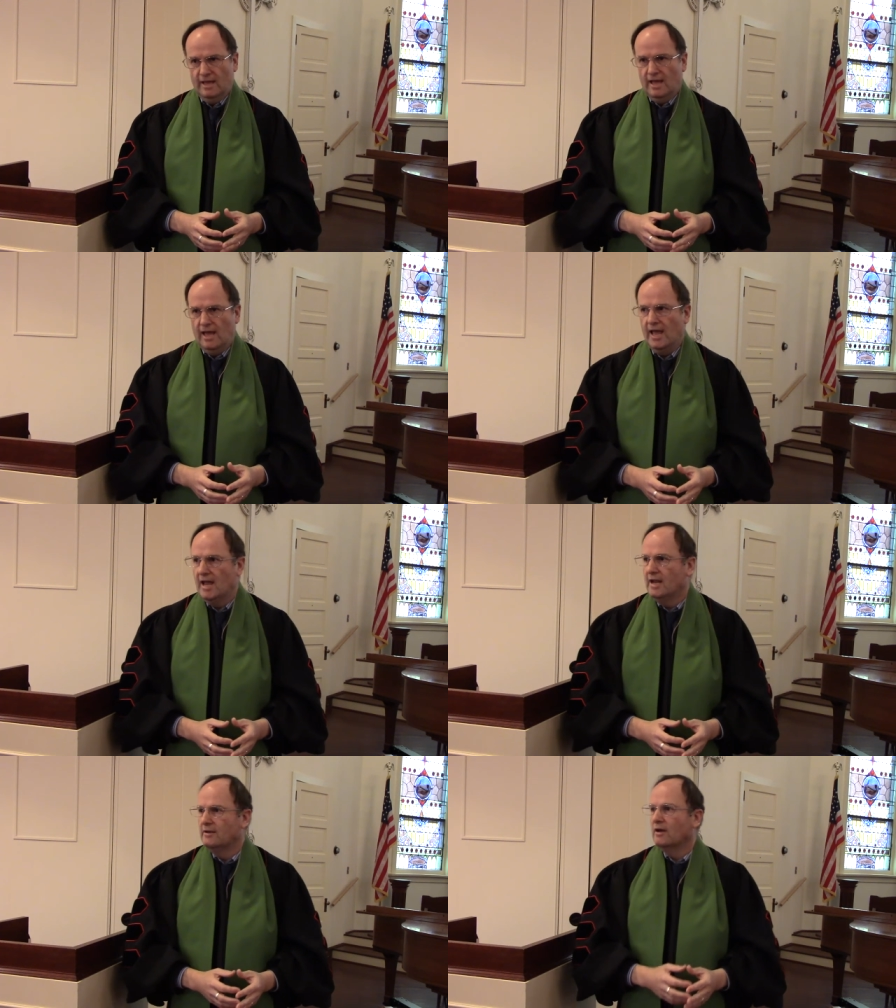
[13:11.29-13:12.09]

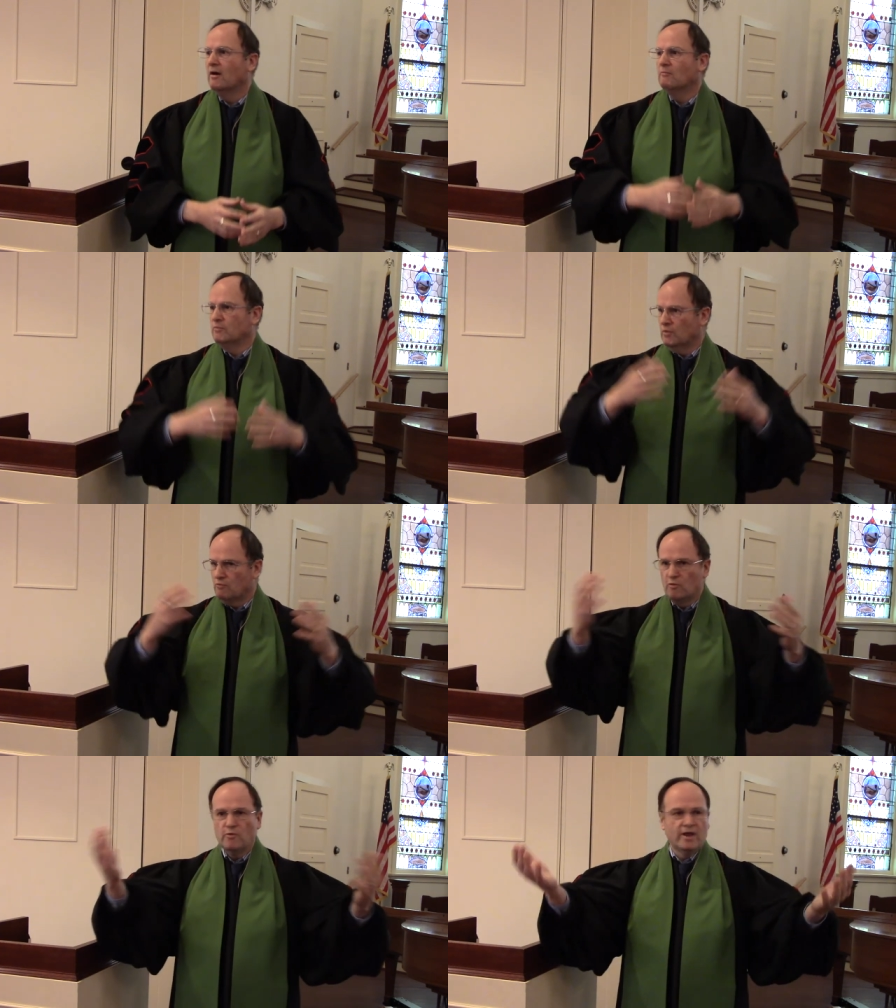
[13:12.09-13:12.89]
And uh, the
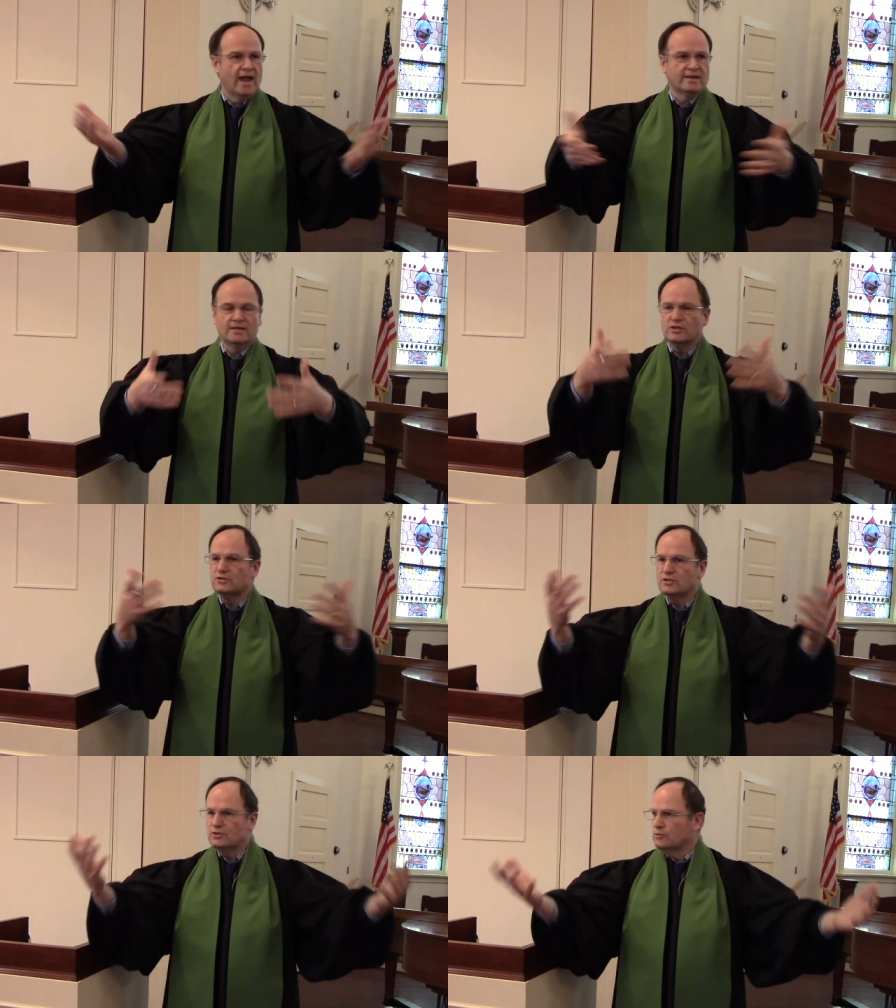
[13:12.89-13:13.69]
room reacted
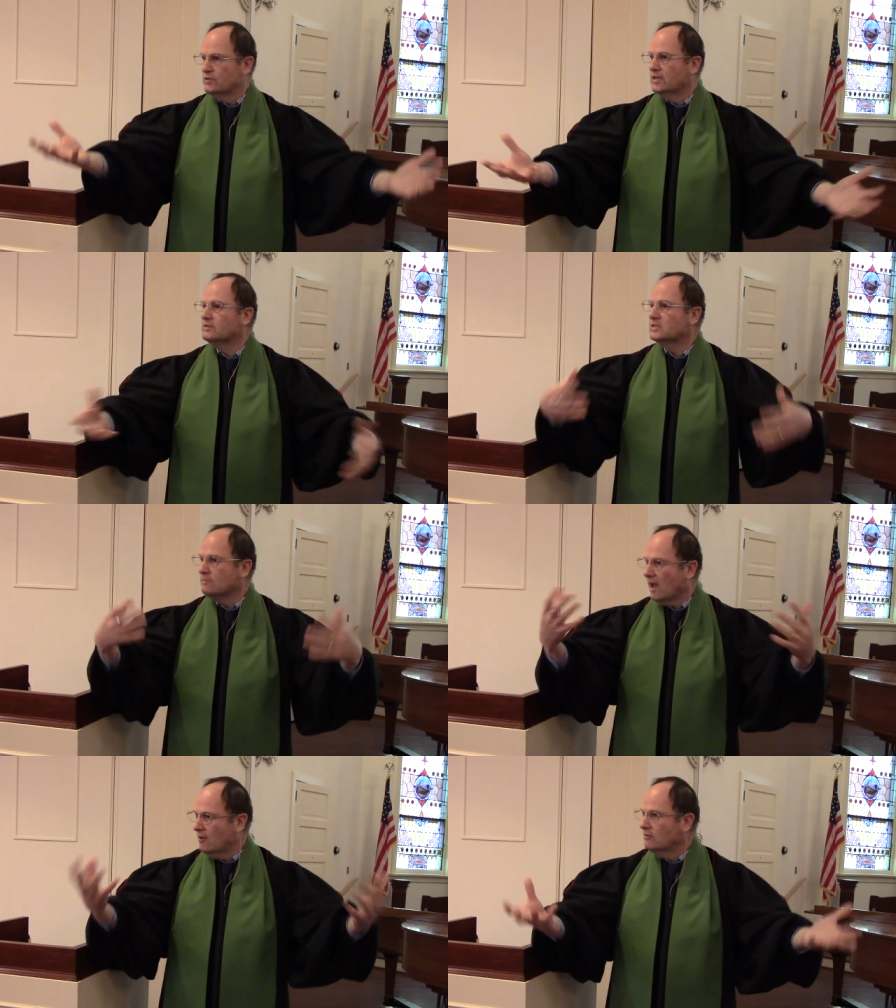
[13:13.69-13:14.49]
just as you did,
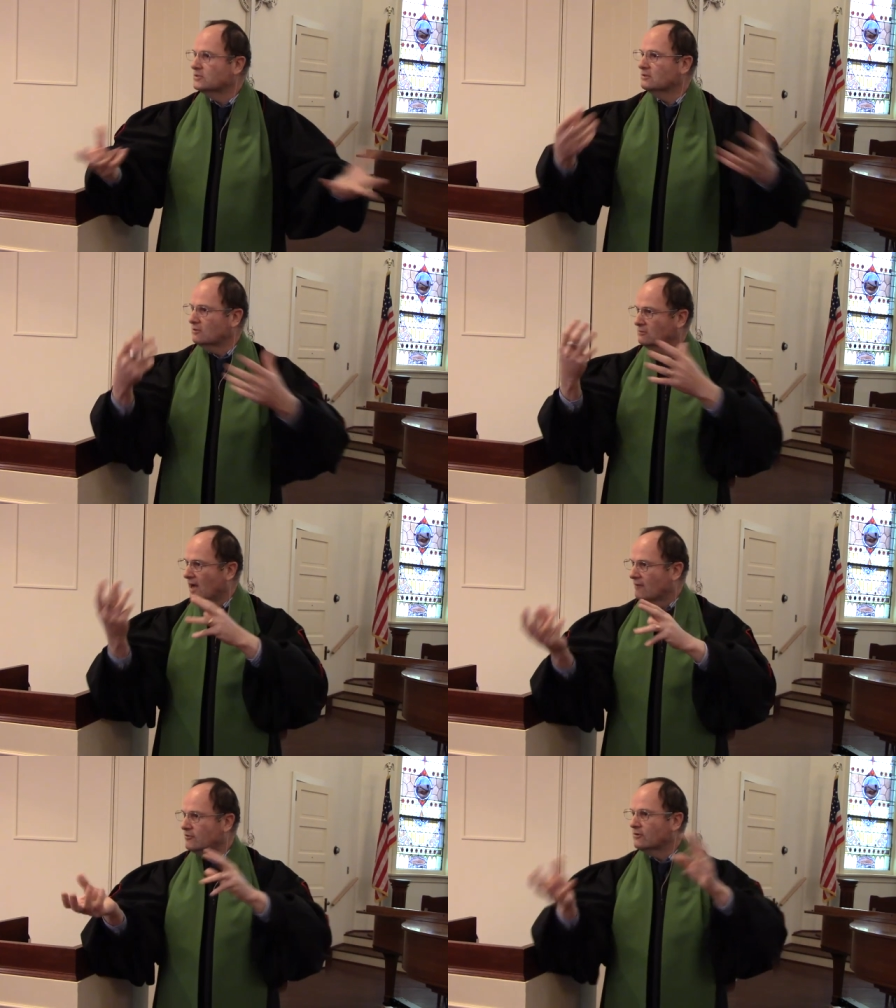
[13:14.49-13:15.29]
smiles, a little
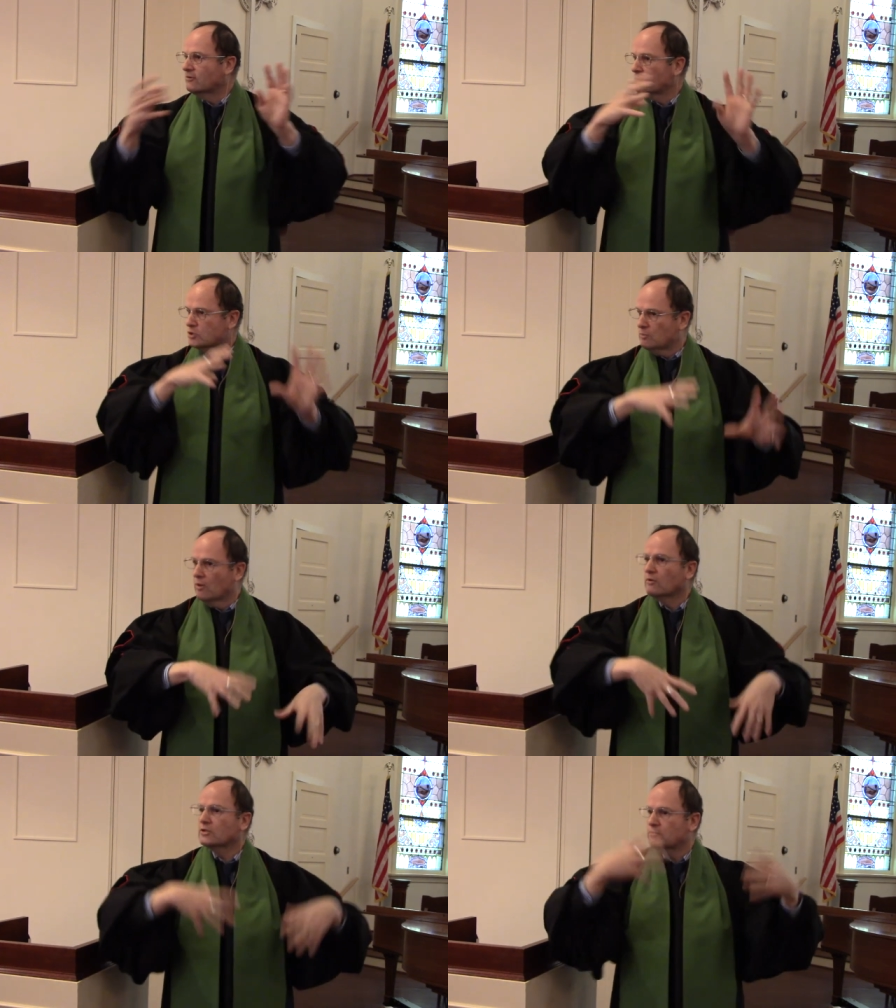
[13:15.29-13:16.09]
laughter, a little
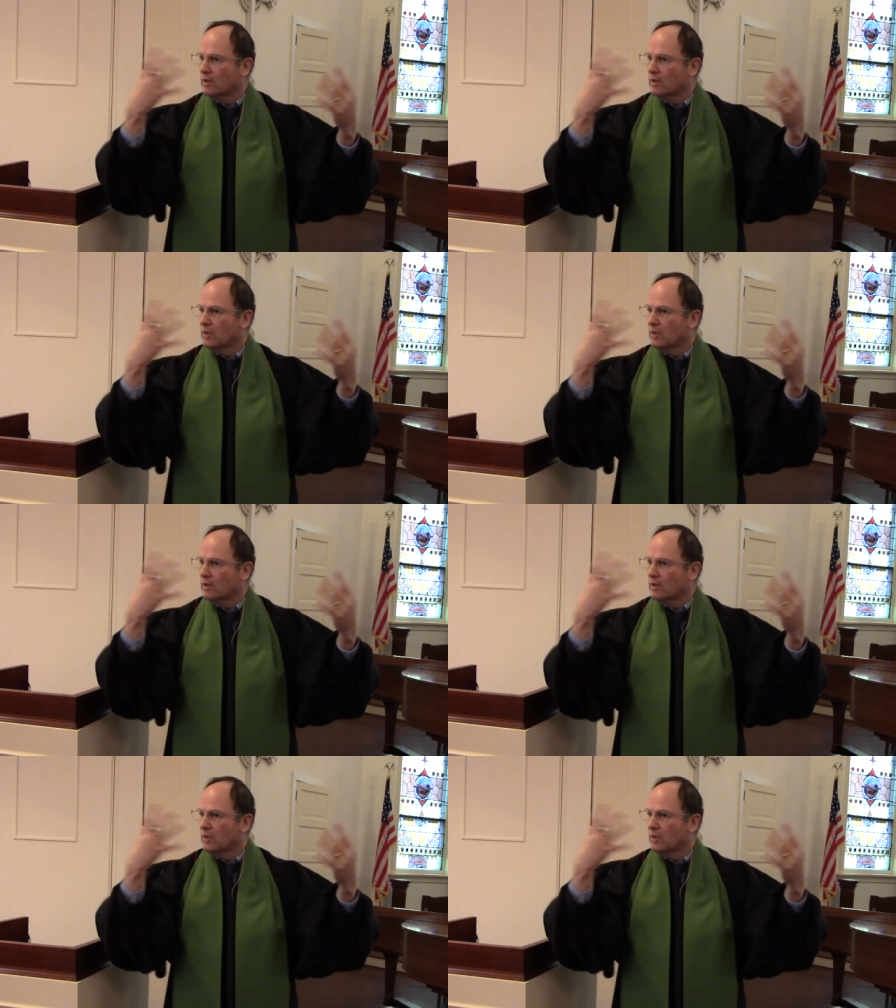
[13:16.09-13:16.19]
smirks.